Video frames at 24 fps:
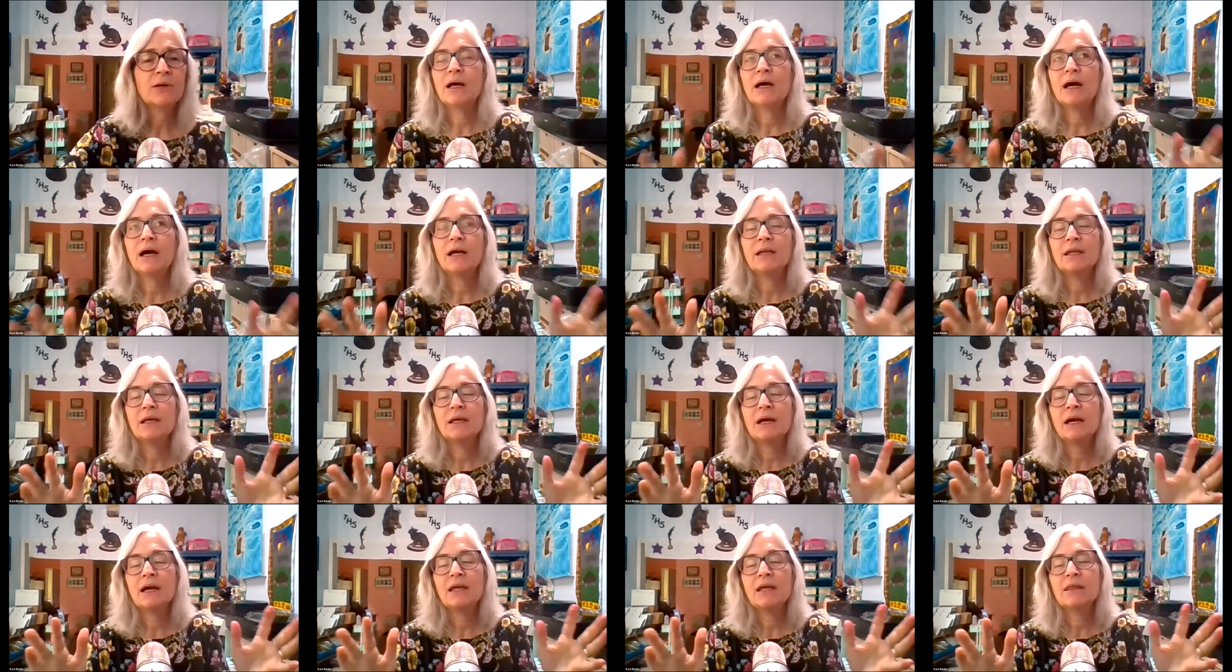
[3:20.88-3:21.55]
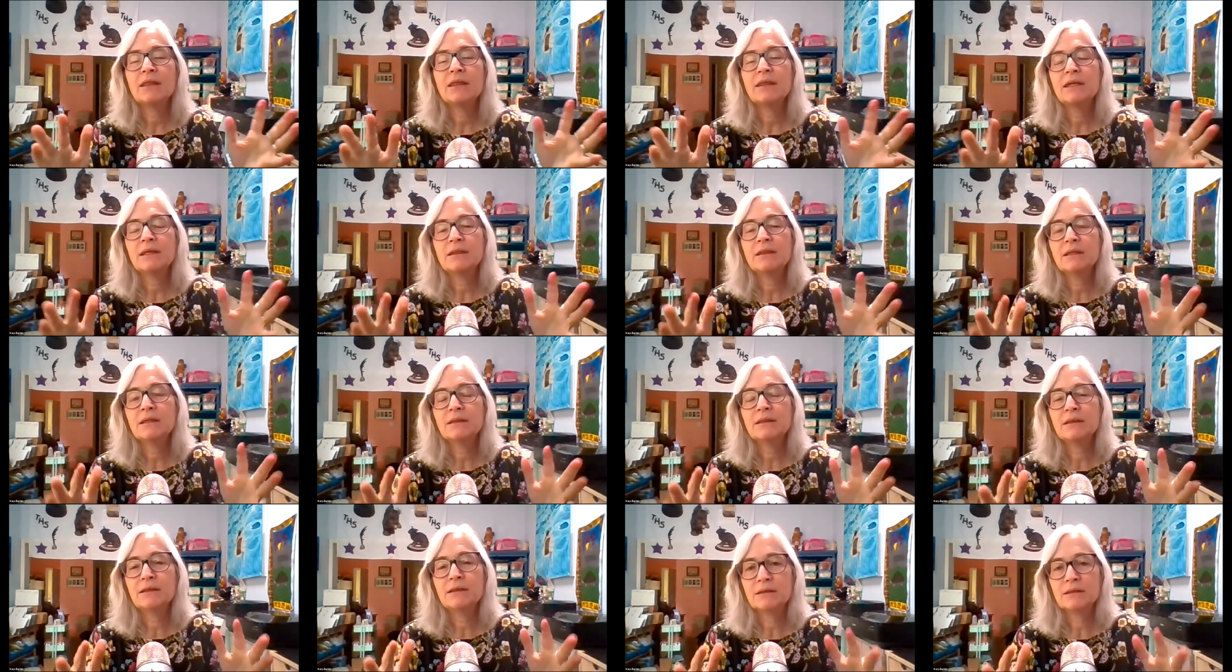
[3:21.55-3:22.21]
I, I think
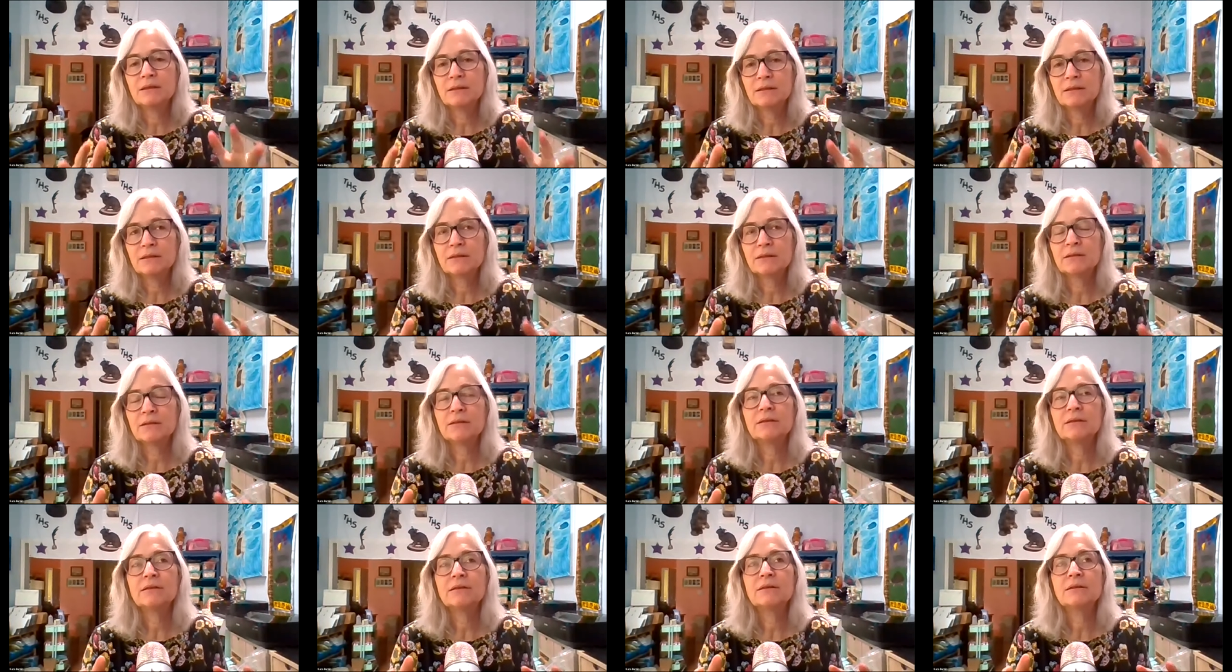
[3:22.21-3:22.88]
that the